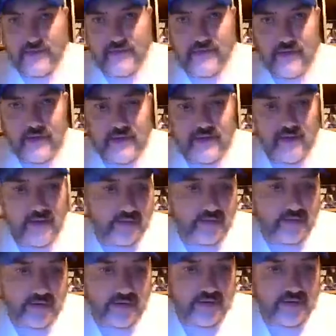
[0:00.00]
They've had
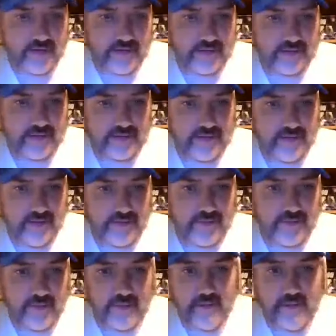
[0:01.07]
all kind of
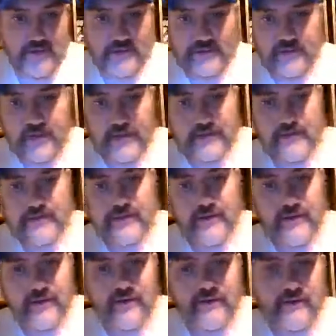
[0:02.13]
different things that I just
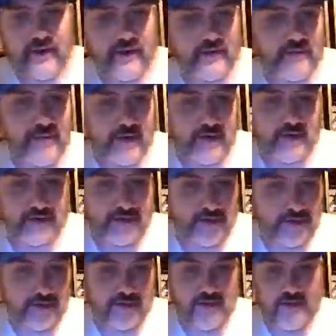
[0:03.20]
love. They had the better
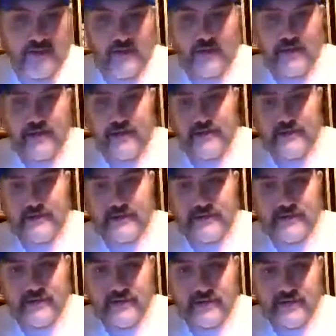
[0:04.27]
storylines.
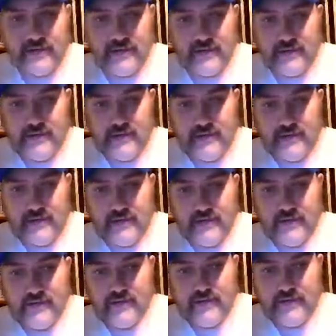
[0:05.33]

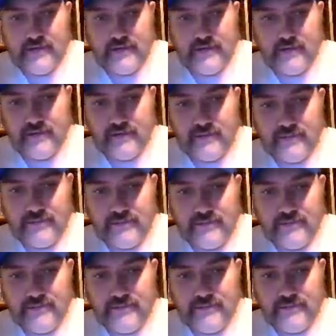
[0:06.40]
Uh,
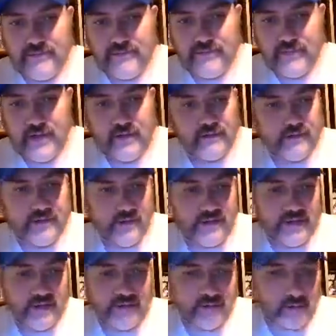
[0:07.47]

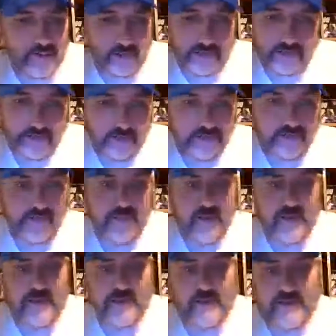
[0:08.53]
Everything. Of course, people
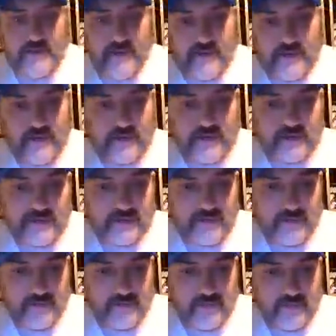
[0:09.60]
might,
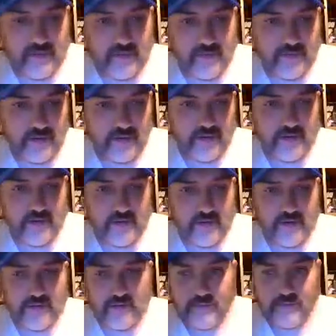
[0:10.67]
on here,
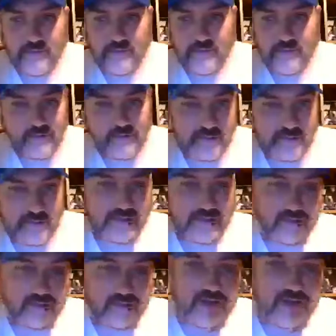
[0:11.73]
if you want to say, I was
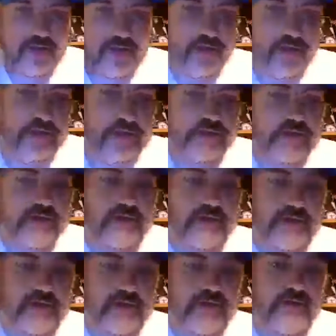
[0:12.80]
going to tell y'all out there
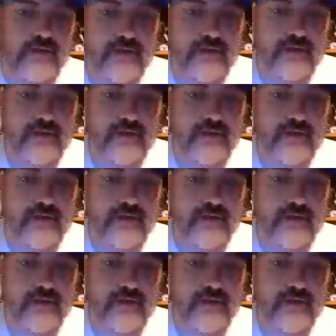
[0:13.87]
too.